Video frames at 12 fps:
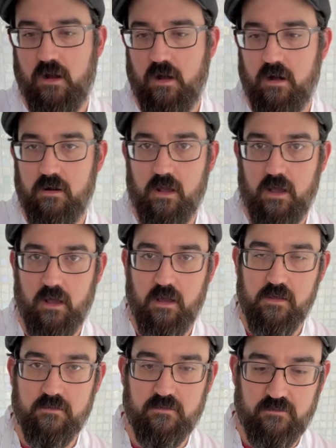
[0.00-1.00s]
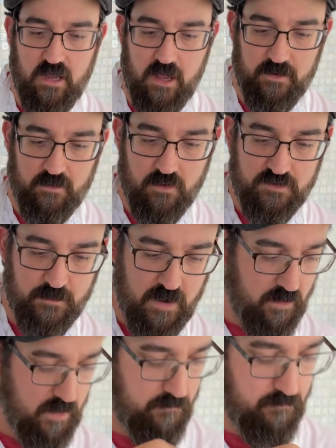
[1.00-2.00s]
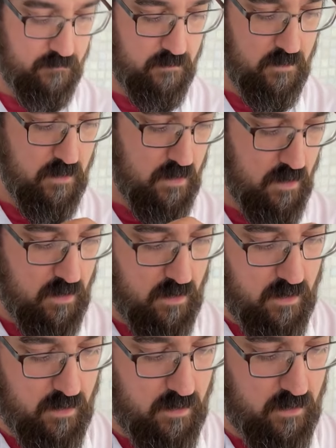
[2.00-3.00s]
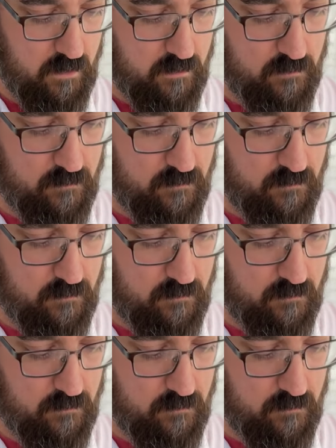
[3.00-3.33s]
our thyme and rosemary, our